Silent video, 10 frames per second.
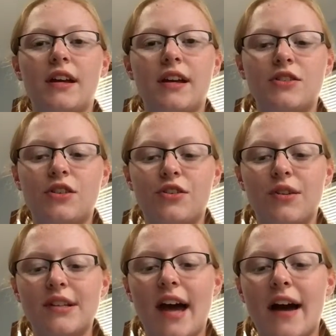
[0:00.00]
easier to
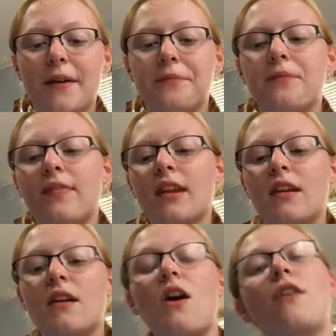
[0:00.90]
attack.
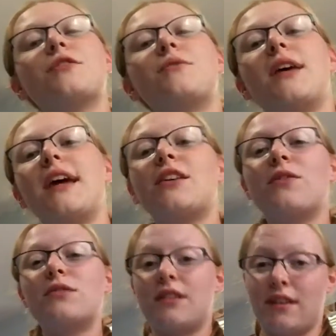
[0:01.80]
Also, take
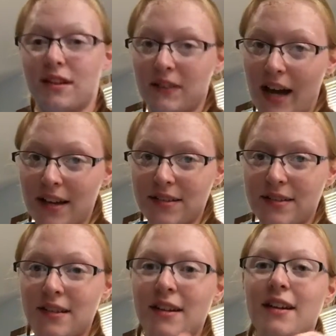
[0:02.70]
notes in
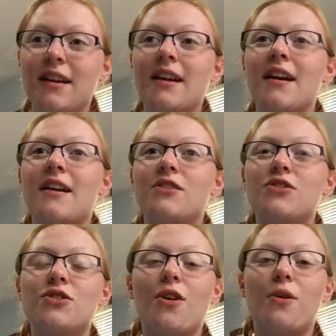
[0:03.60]
class.
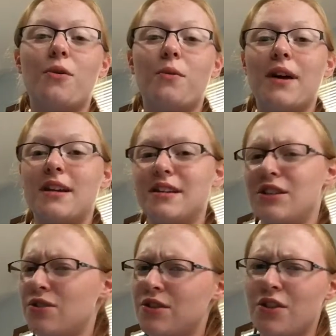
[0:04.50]
So when a
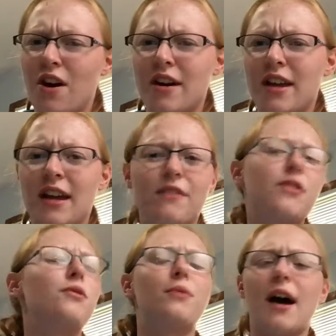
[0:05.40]
teacher is talking, if
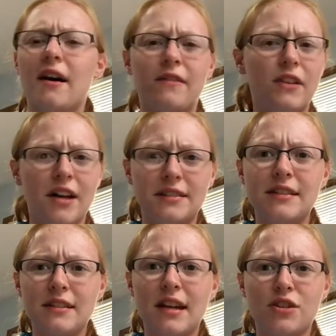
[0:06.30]
you have
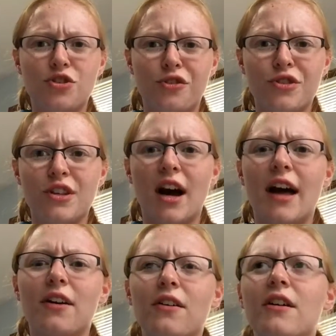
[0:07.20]
classes lecture
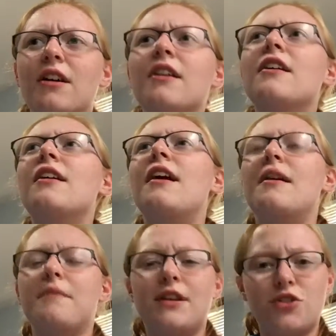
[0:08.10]
style,
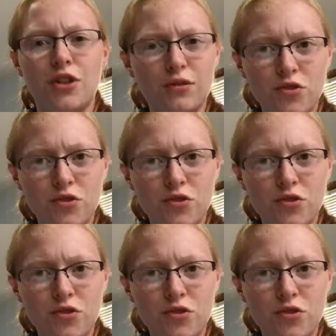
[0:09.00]
make sure you